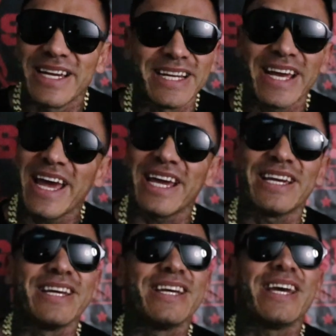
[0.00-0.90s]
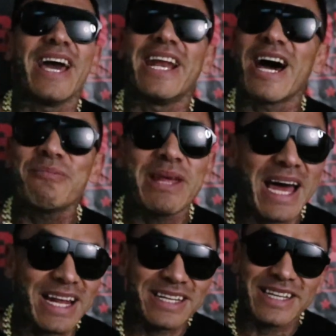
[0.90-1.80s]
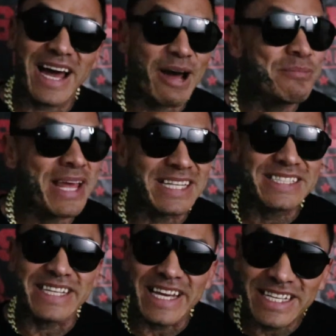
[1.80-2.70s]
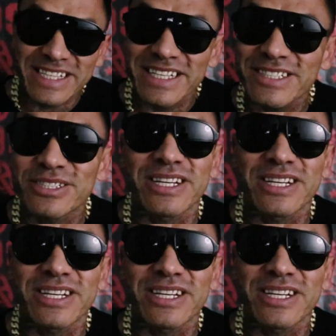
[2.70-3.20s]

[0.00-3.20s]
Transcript: and hey, and I'm not, I'm not saying this